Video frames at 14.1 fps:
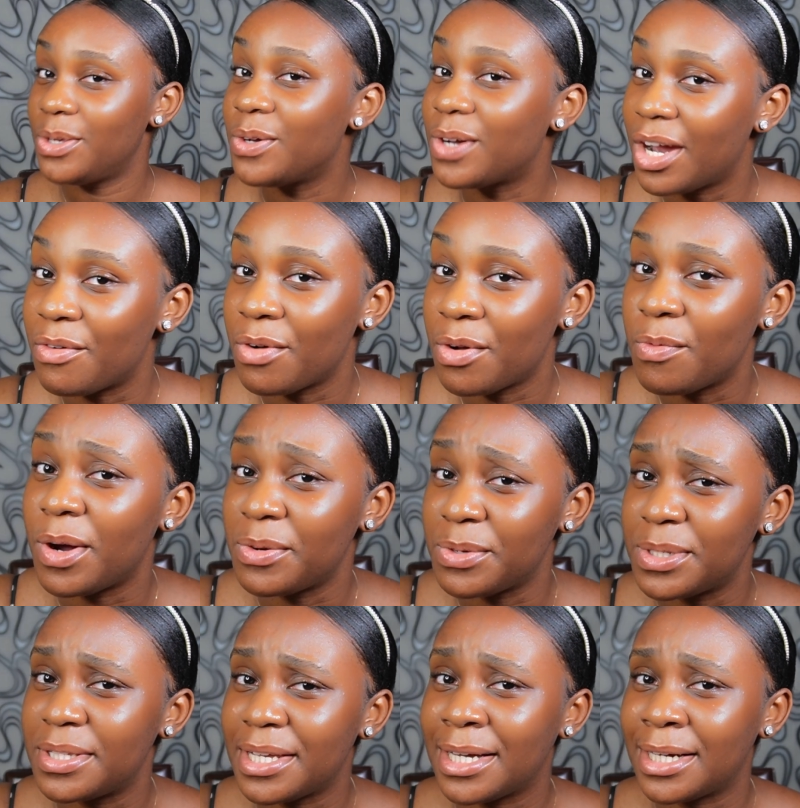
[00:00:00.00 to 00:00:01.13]
you can run while we
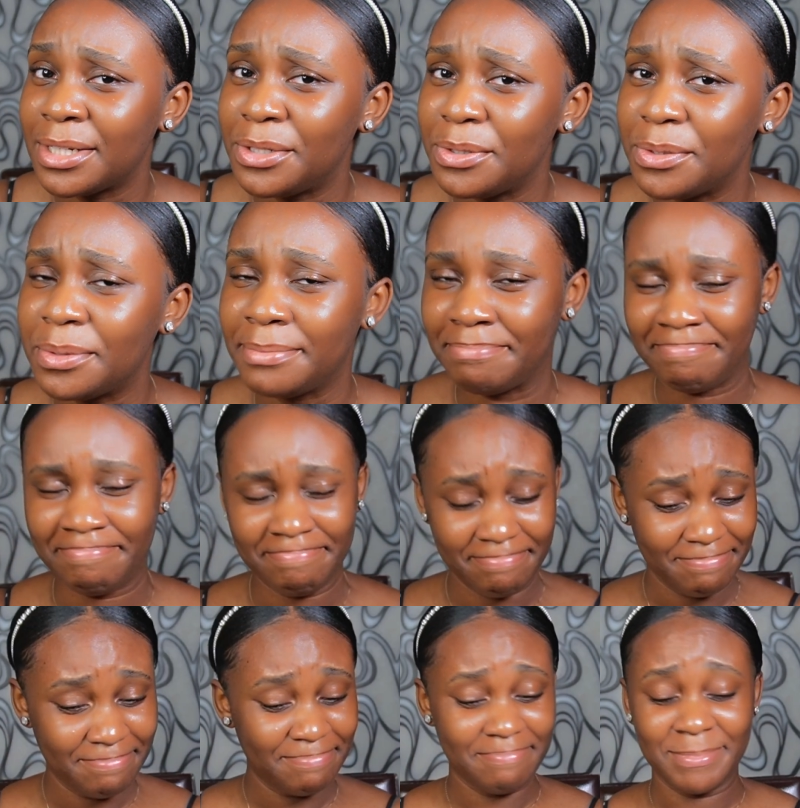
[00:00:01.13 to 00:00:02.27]
still can, you know.
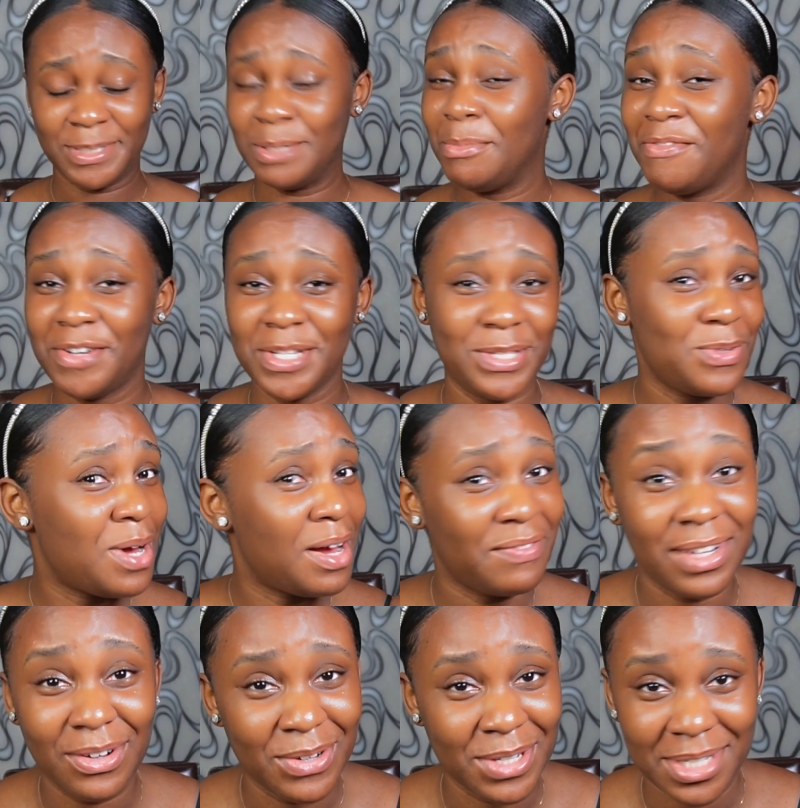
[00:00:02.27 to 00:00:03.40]
Some of us don't have
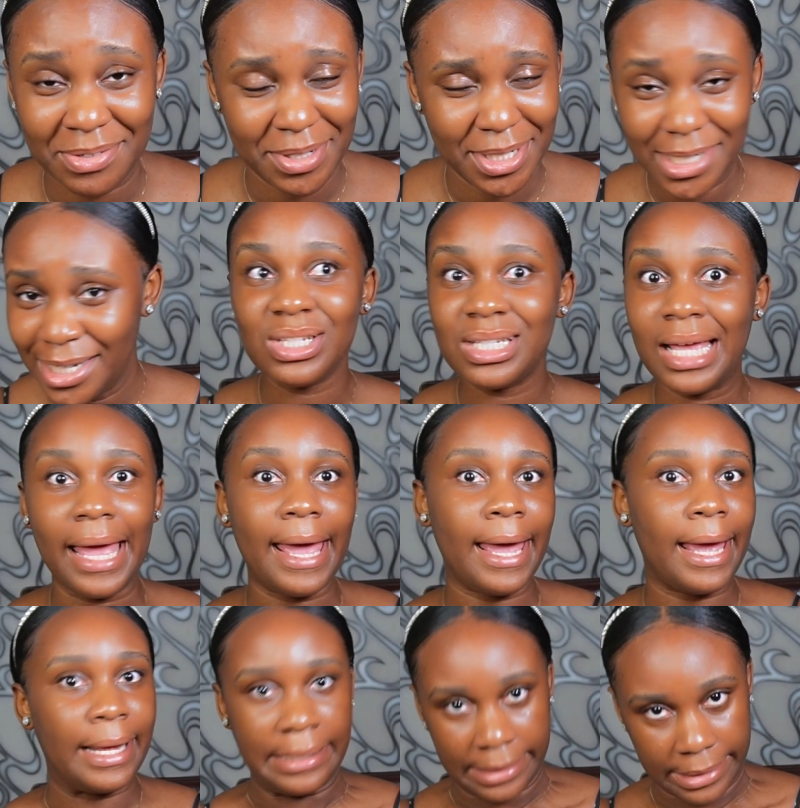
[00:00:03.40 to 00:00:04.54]
that luxury. It doesn't
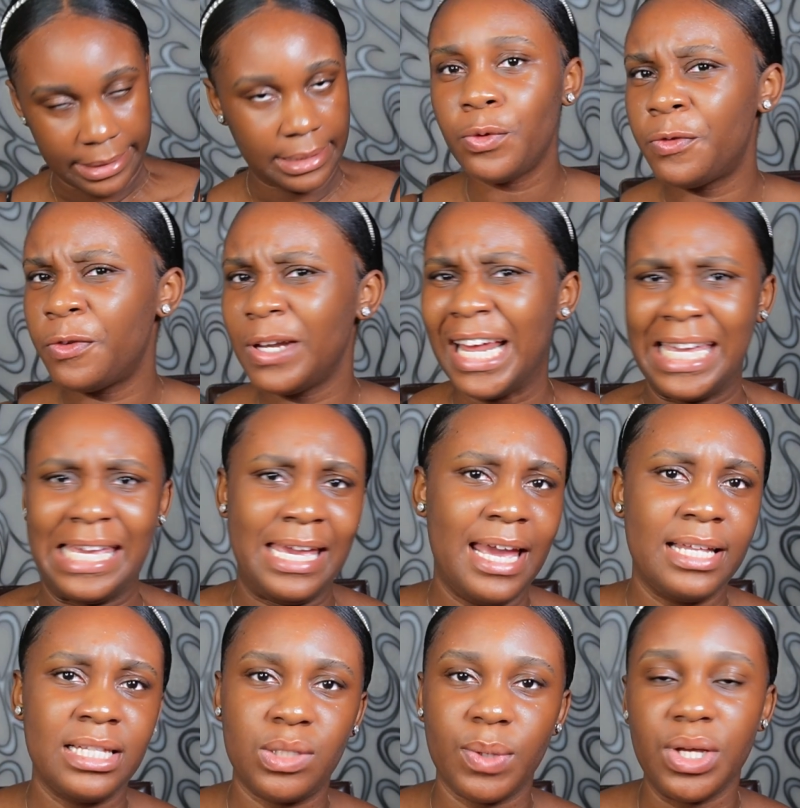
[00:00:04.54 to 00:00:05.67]
end. You feel like it
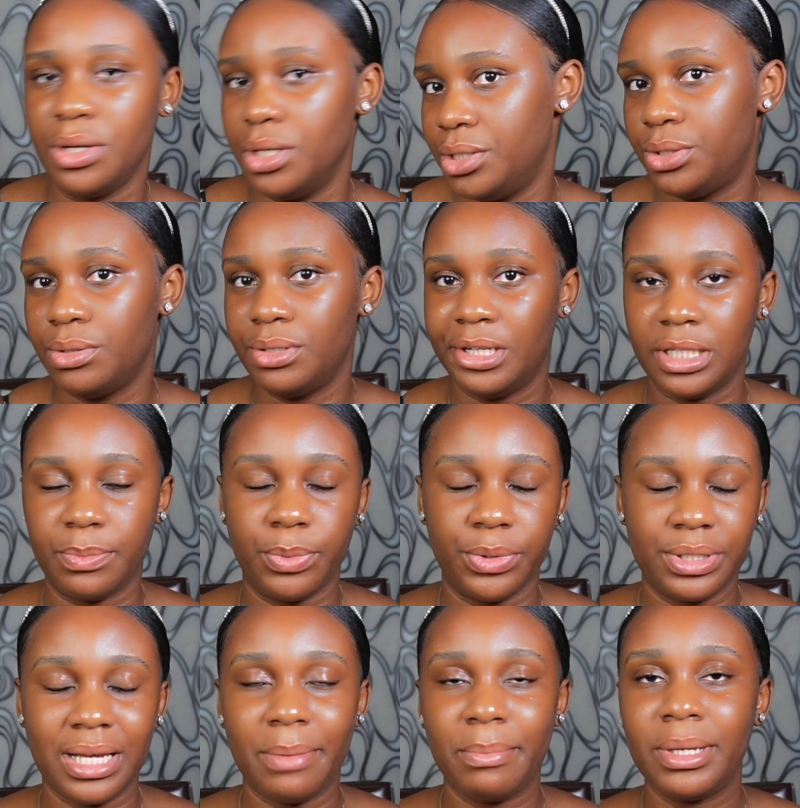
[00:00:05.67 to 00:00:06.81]
ends when you're a student,
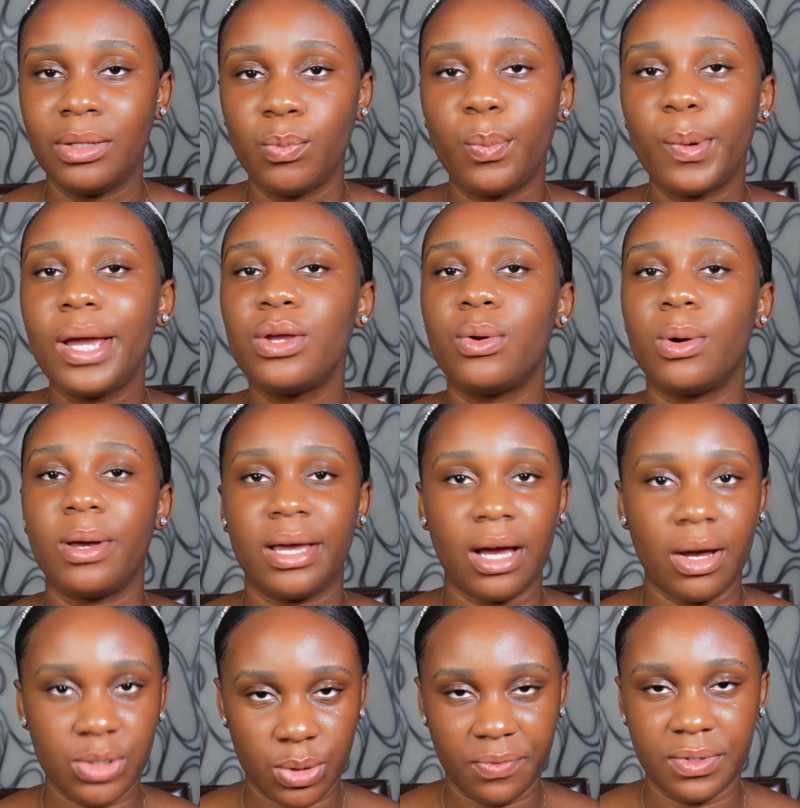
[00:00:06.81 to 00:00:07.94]
but I mean, when you're a
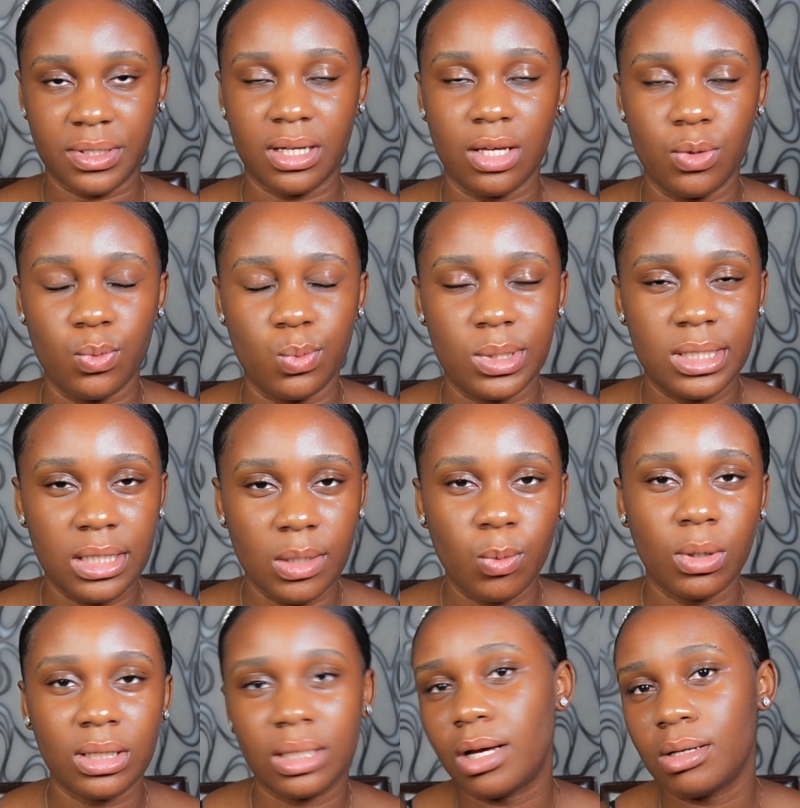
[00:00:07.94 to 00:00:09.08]
house officer, you see
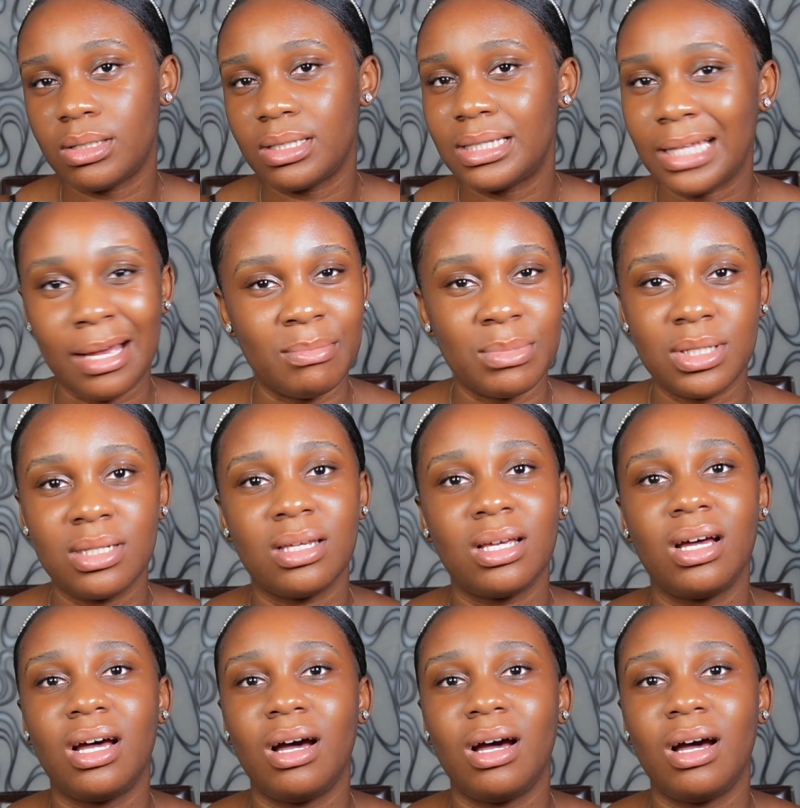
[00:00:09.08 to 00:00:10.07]
1,000 times